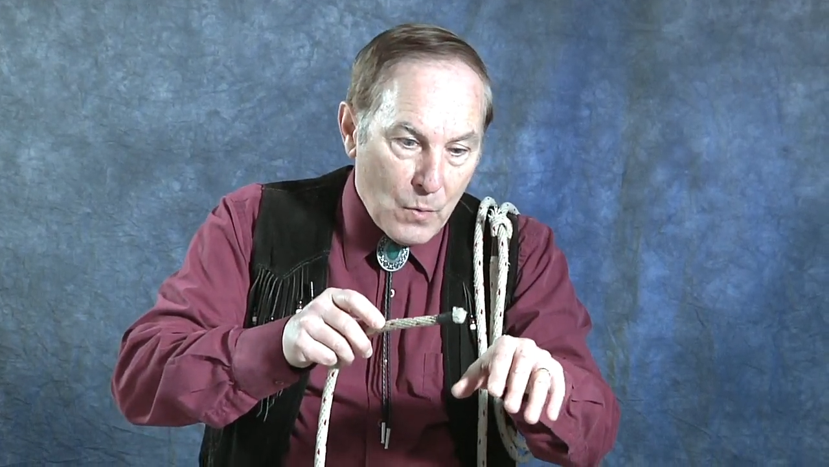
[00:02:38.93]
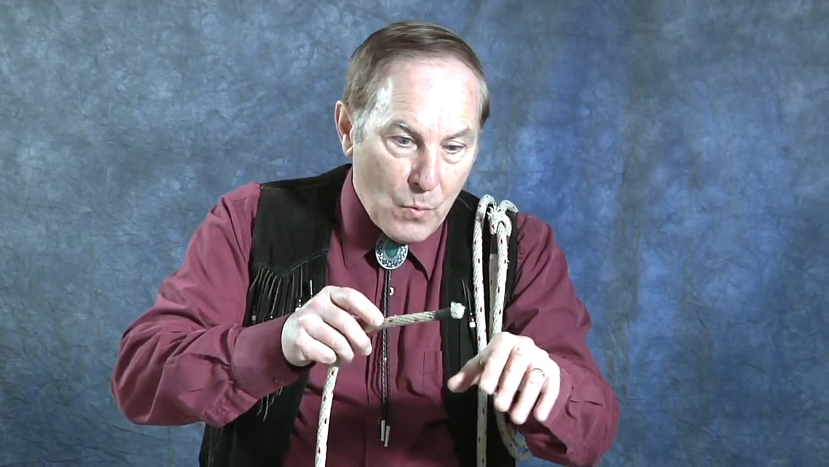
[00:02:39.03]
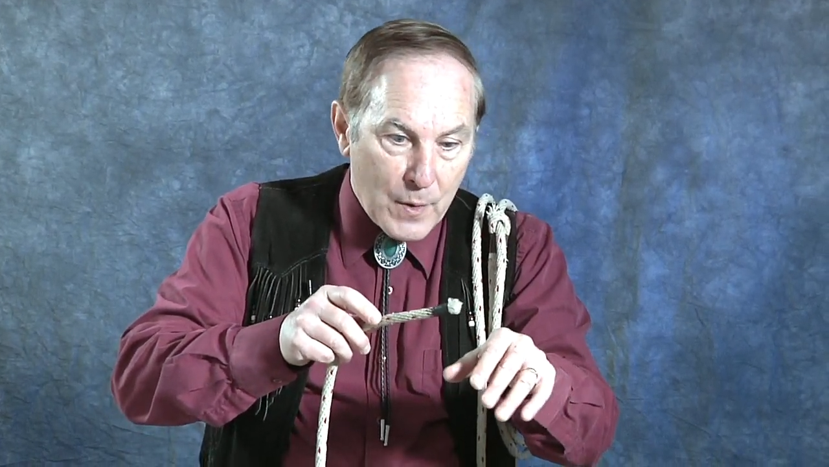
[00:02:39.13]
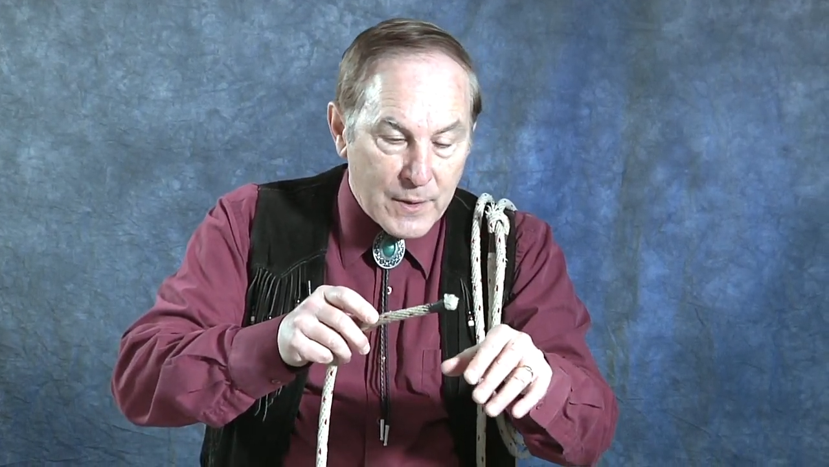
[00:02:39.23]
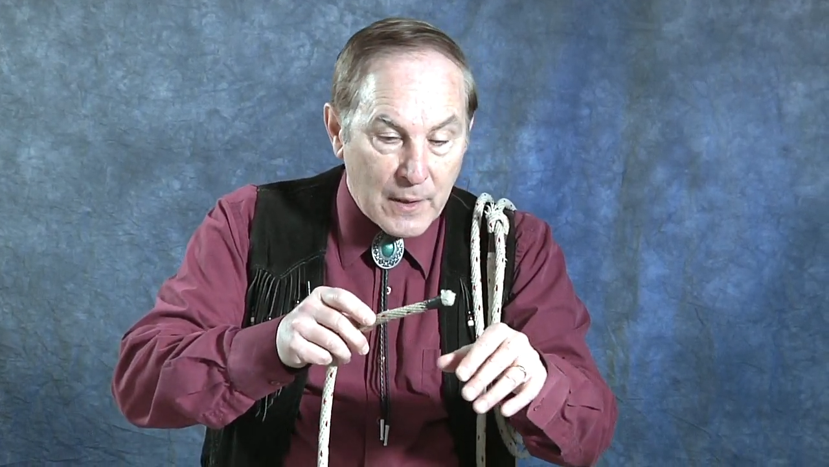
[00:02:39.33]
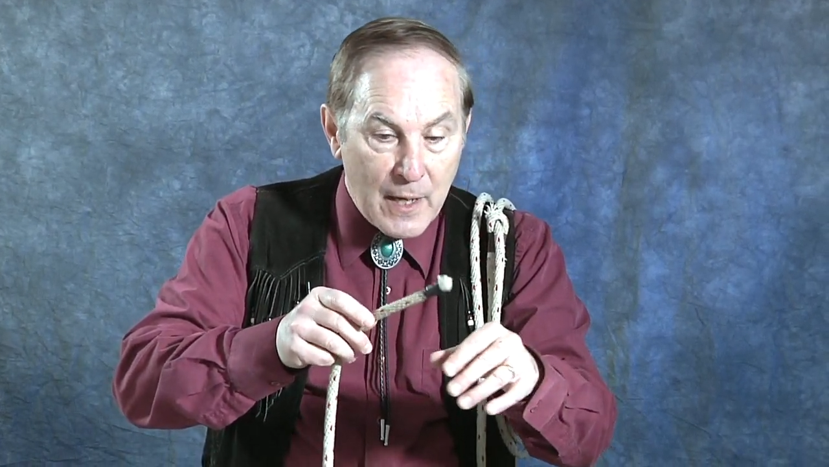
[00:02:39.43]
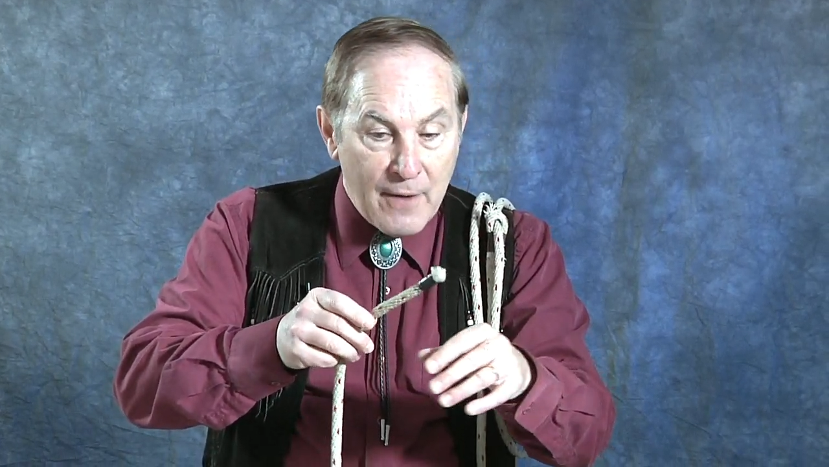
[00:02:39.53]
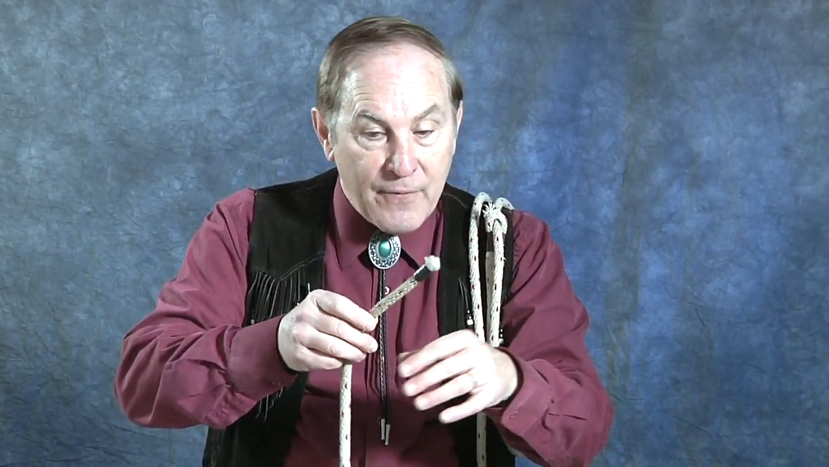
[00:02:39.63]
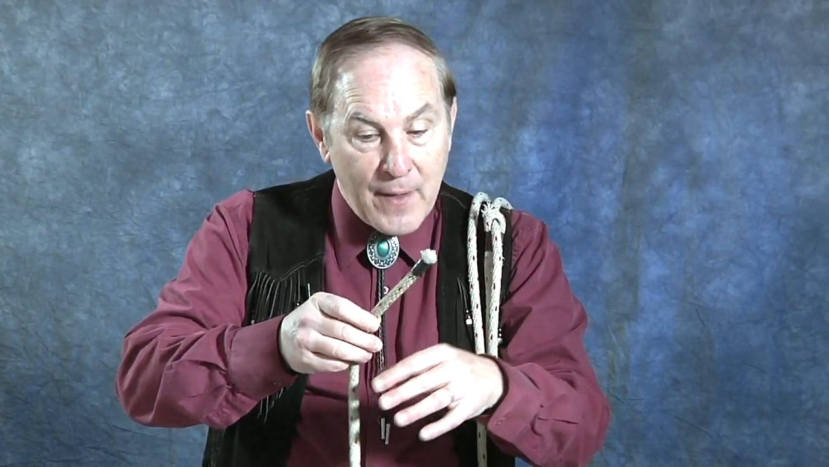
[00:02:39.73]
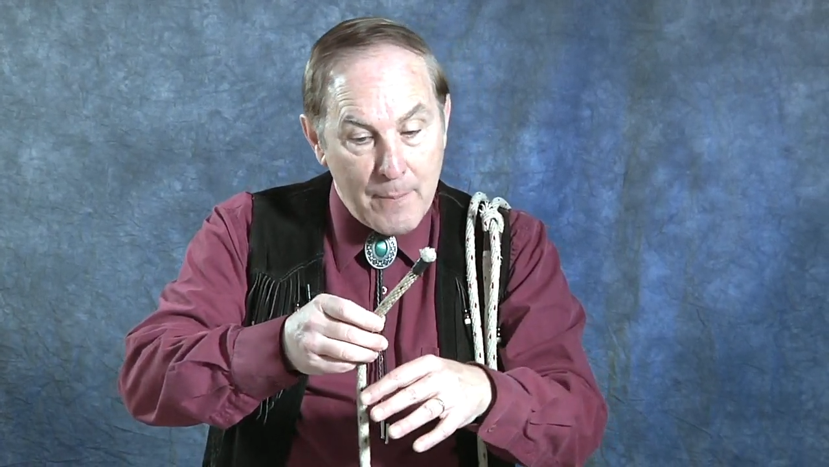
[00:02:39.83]
Which
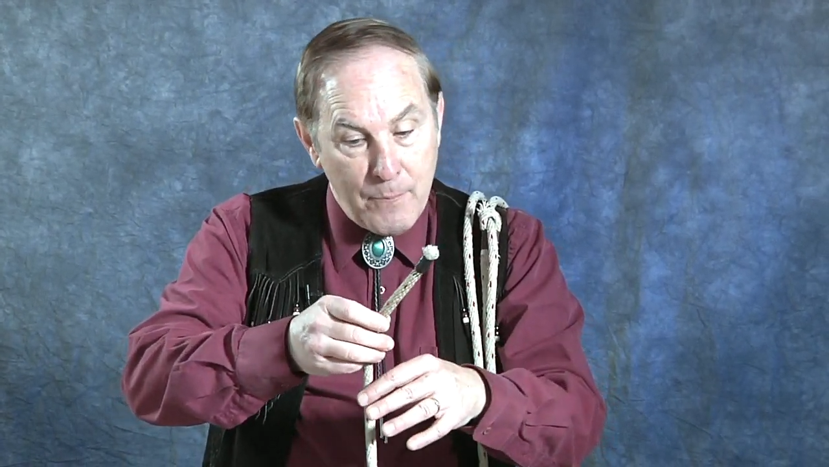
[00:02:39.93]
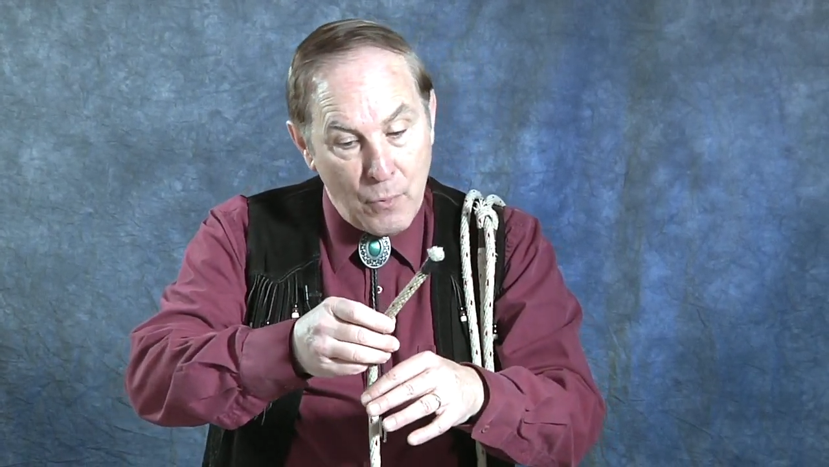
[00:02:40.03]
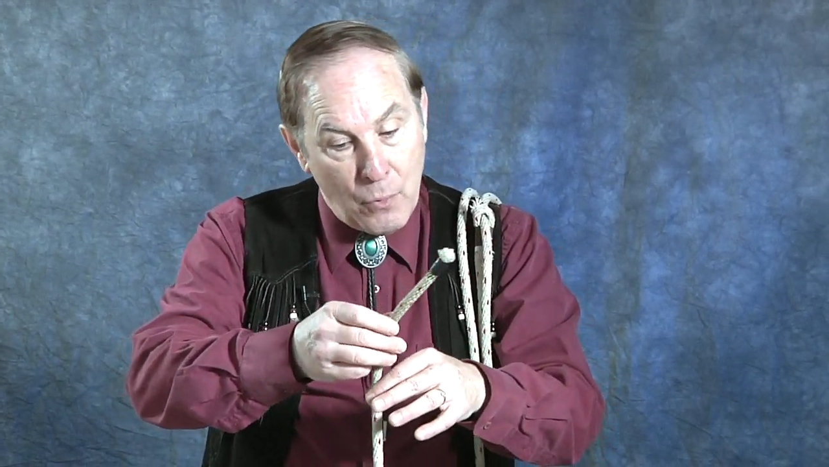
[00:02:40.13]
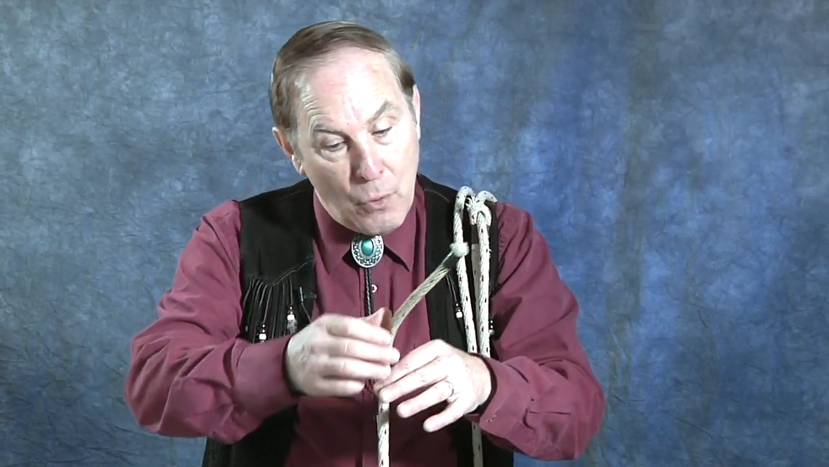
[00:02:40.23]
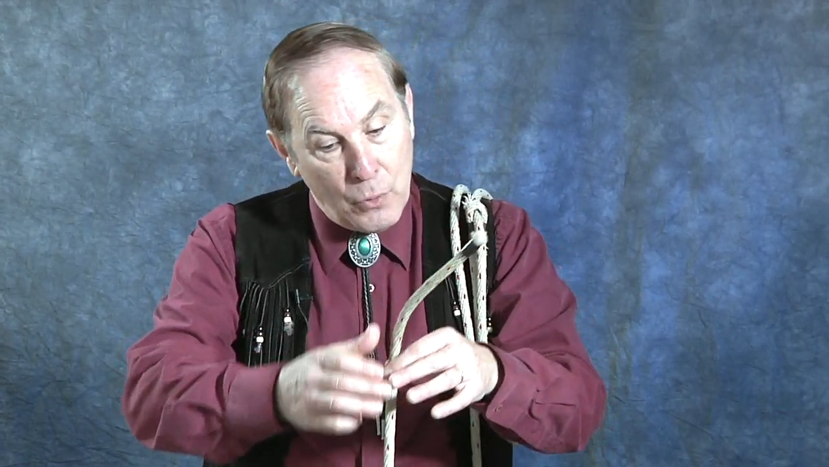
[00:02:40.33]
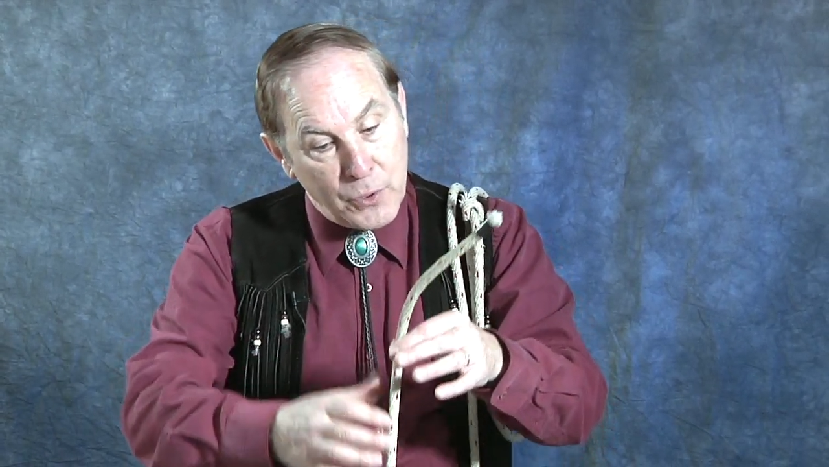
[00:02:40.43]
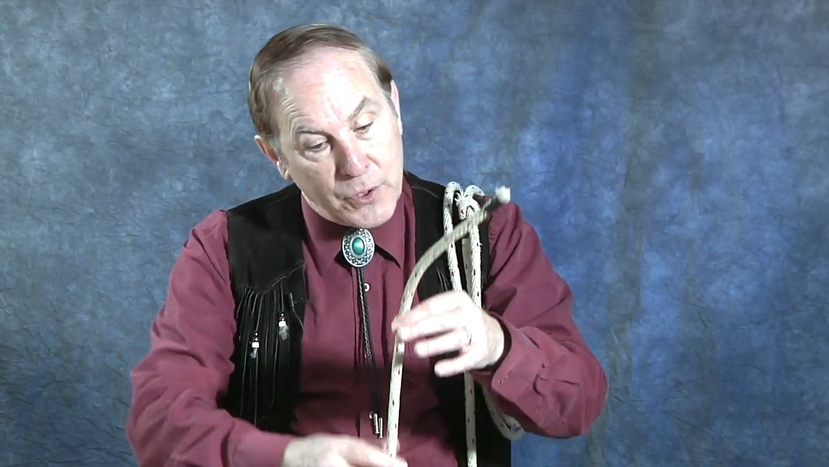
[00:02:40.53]
left that poor old